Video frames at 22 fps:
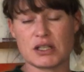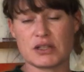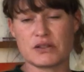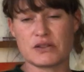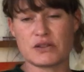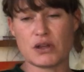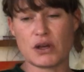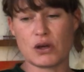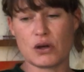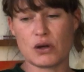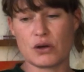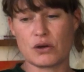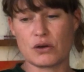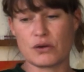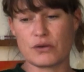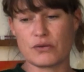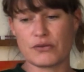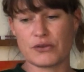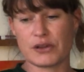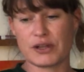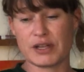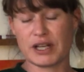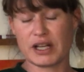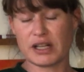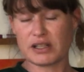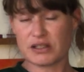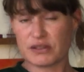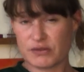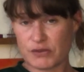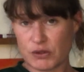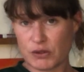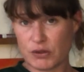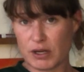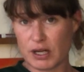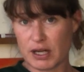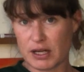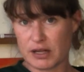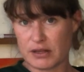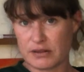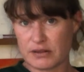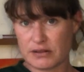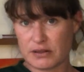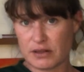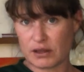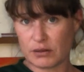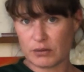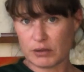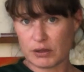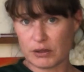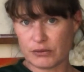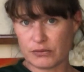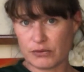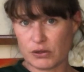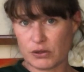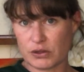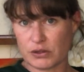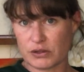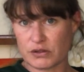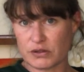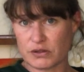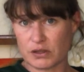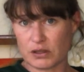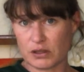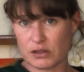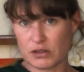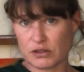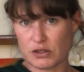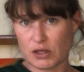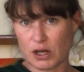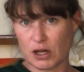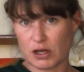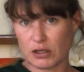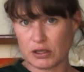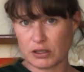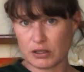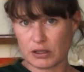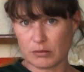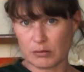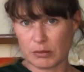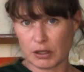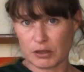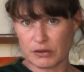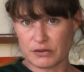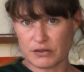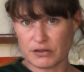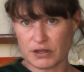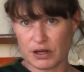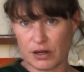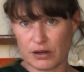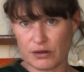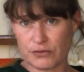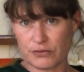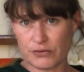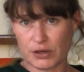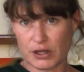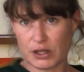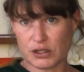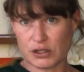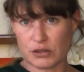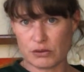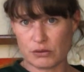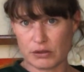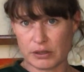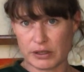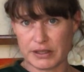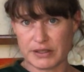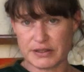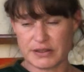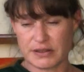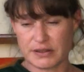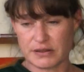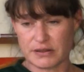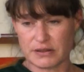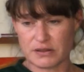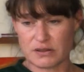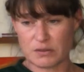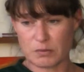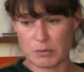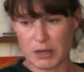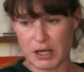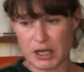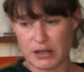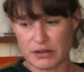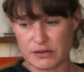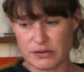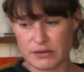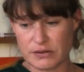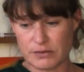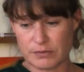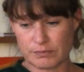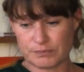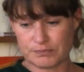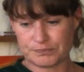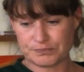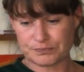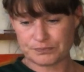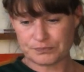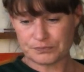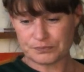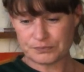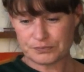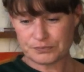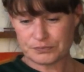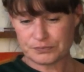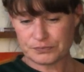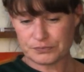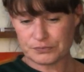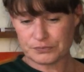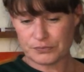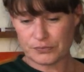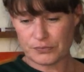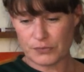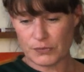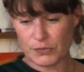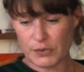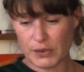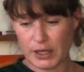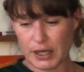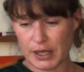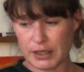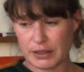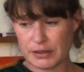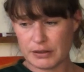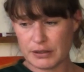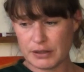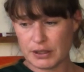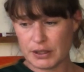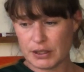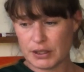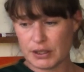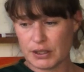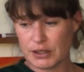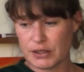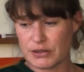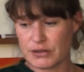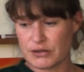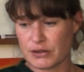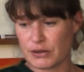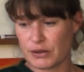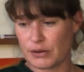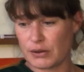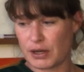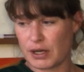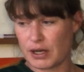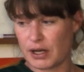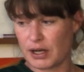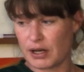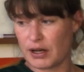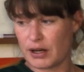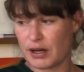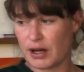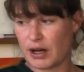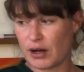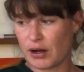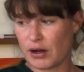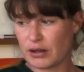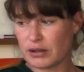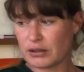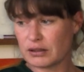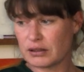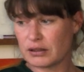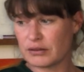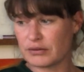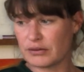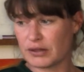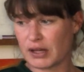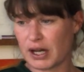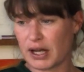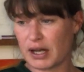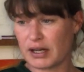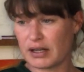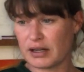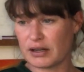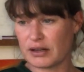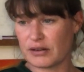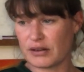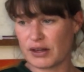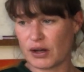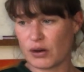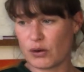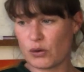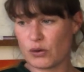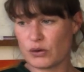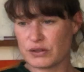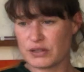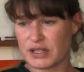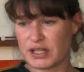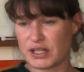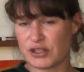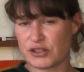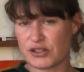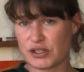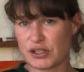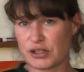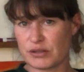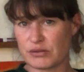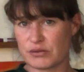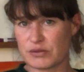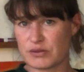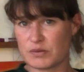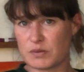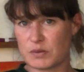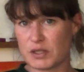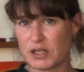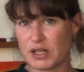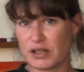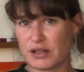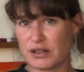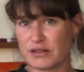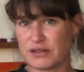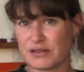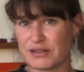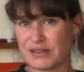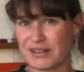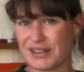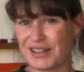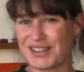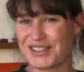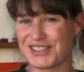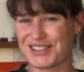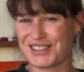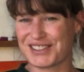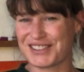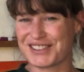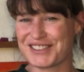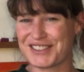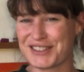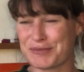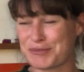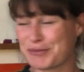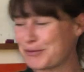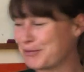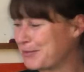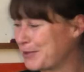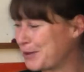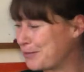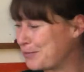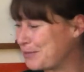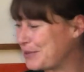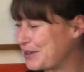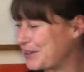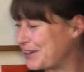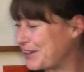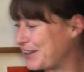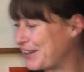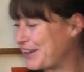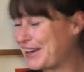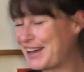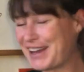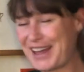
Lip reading: So for the next few days, I want to focus on talking about stuff and utilizing this space. Okay? So all of that whole tangent was because I took a sip from that beer.